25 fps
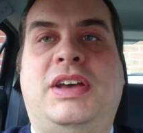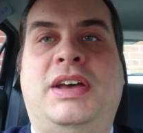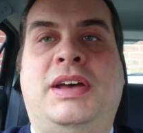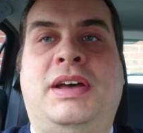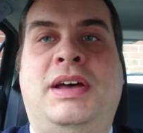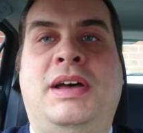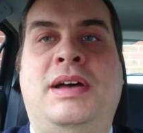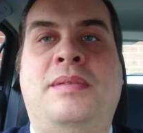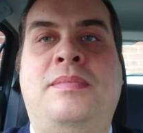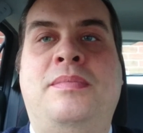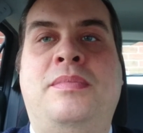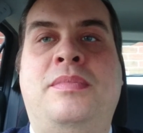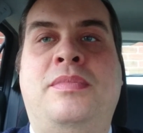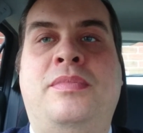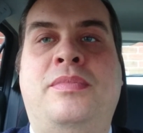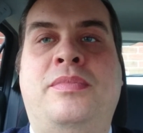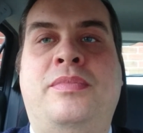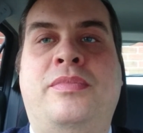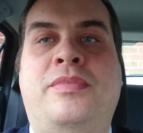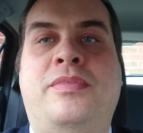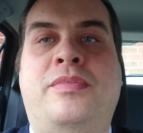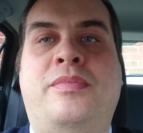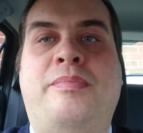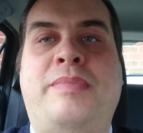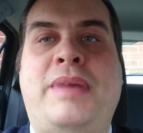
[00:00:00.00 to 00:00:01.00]

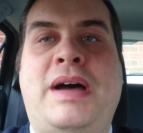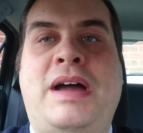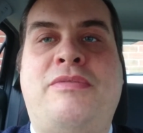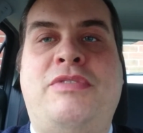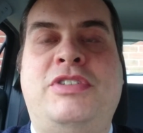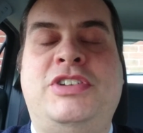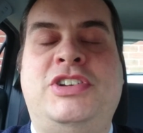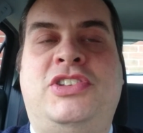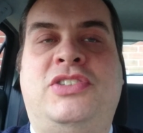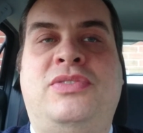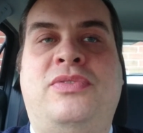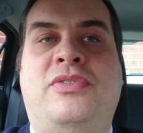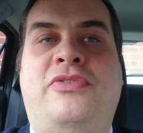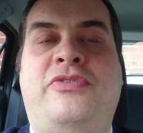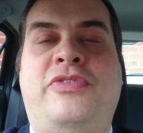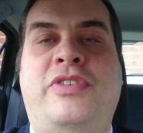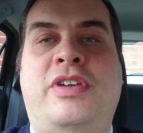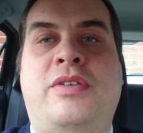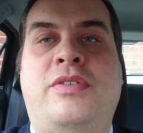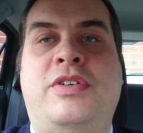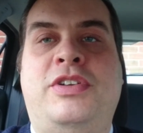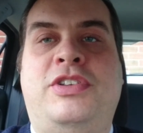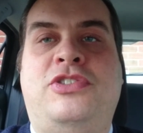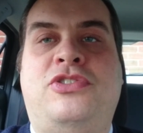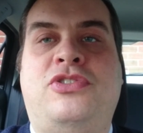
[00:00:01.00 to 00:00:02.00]
Matt Richardson,
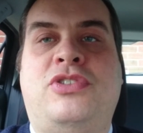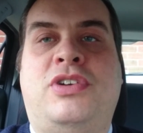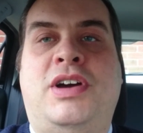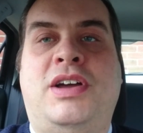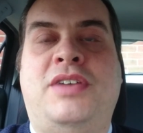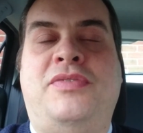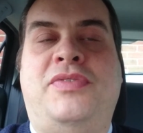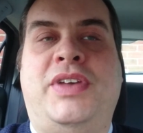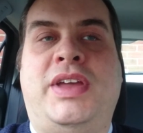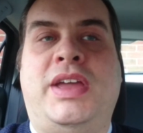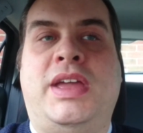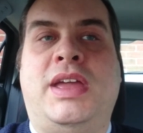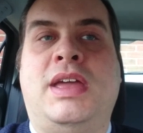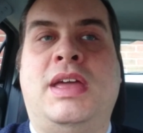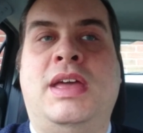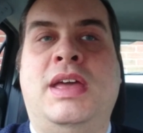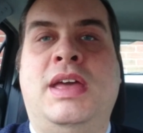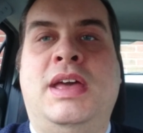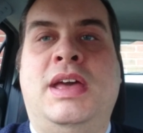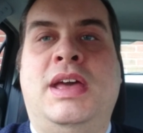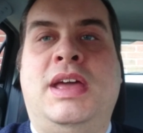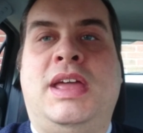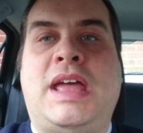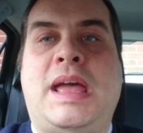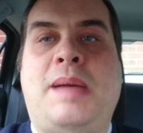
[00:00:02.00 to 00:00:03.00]
Furious Driving,
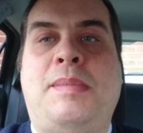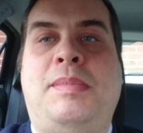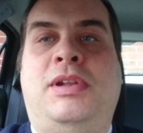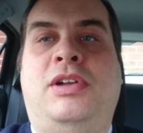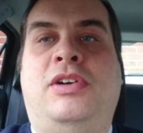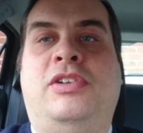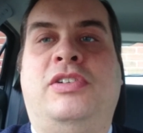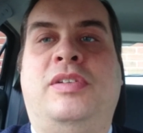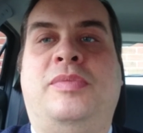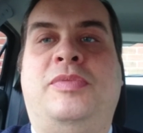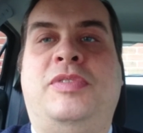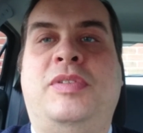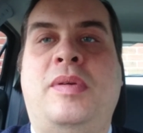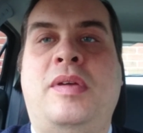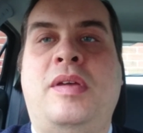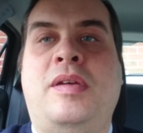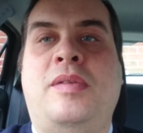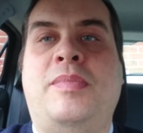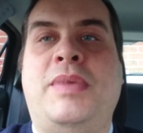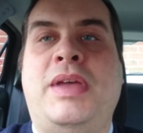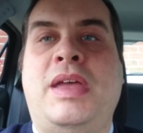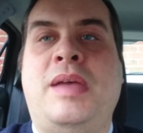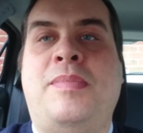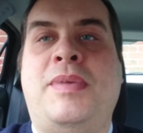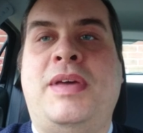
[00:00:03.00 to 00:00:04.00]
came along and threw
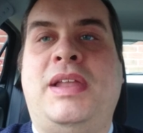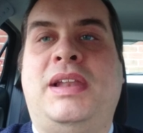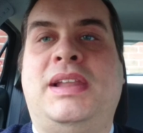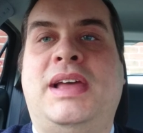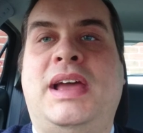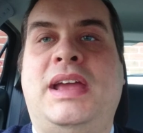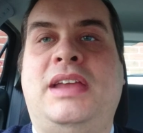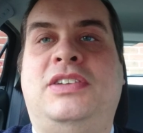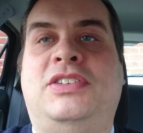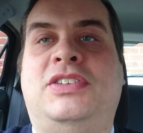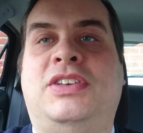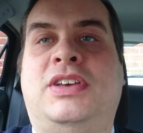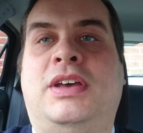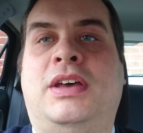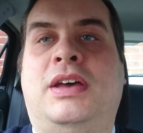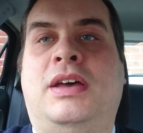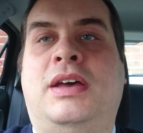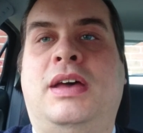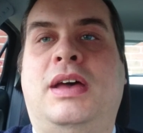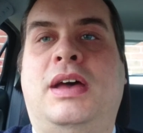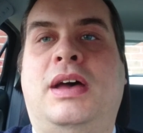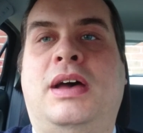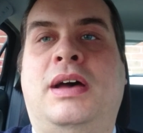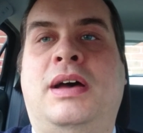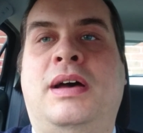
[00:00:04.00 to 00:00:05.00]
me a bit later
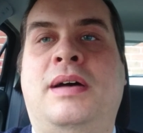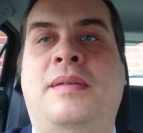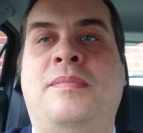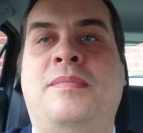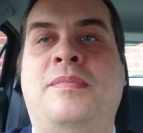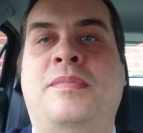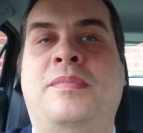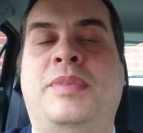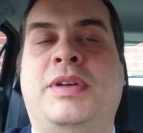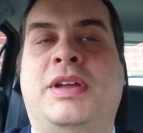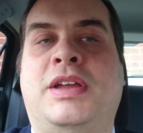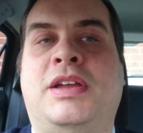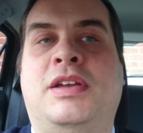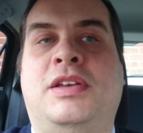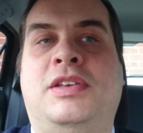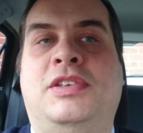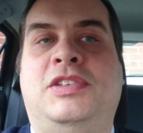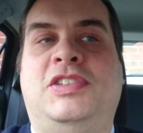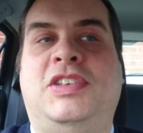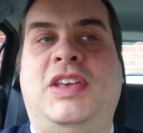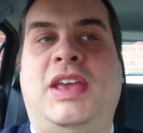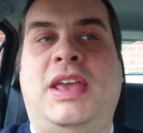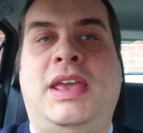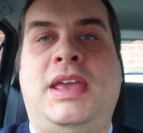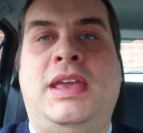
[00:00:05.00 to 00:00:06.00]

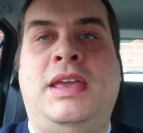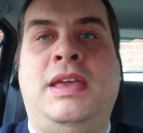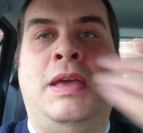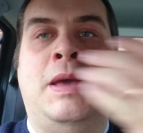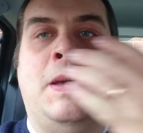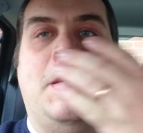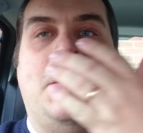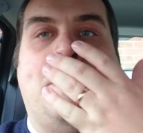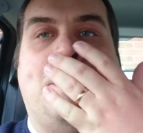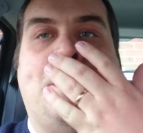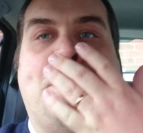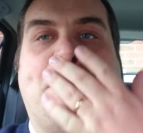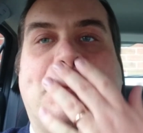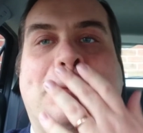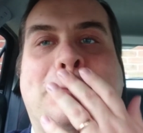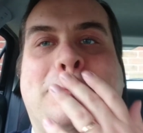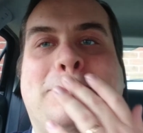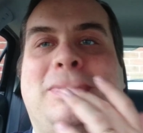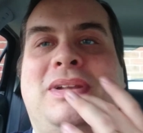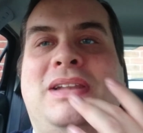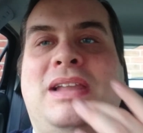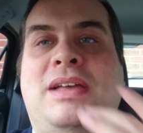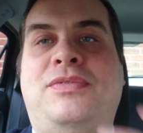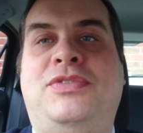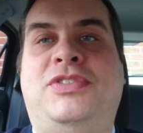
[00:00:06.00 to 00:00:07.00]
because he
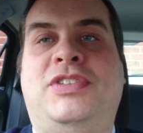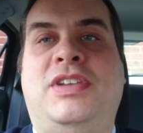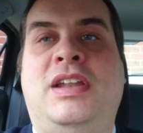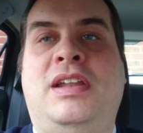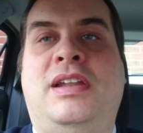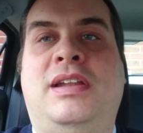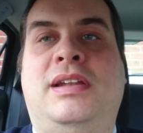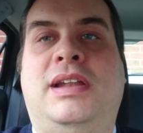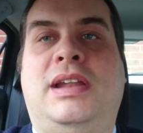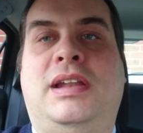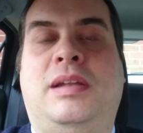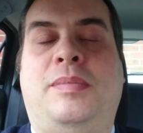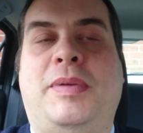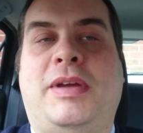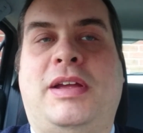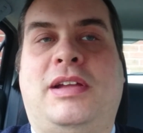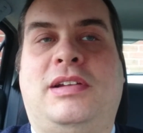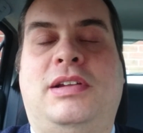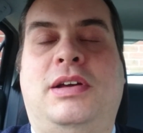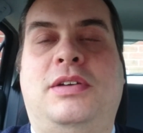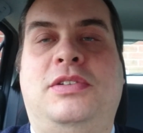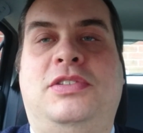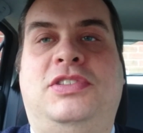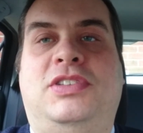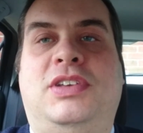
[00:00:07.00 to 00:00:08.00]
lives in a little bit
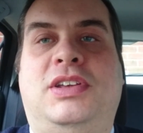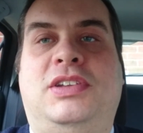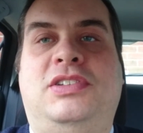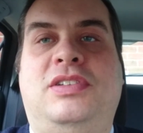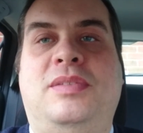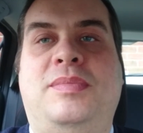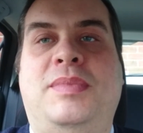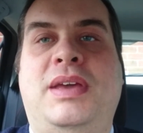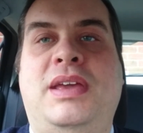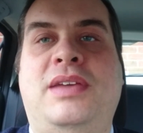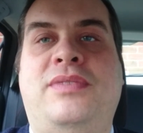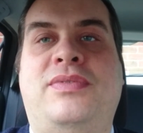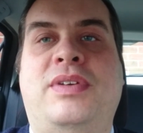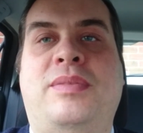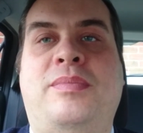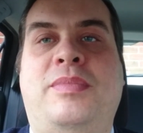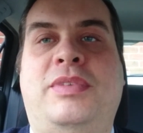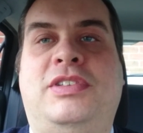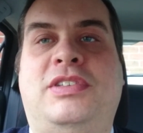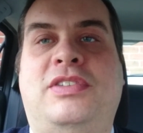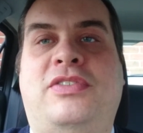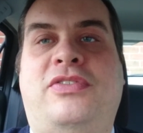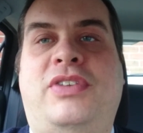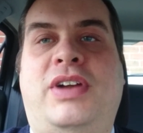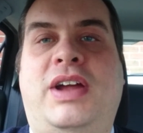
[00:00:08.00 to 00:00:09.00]
closer to me than
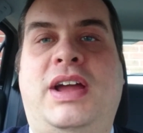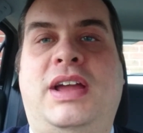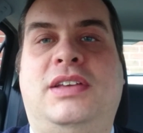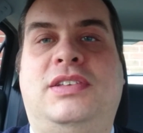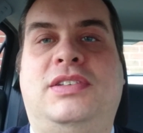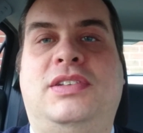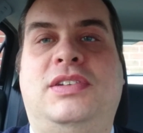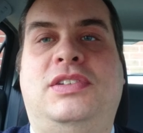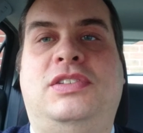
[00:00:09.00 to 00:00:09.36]
Mr. Franks.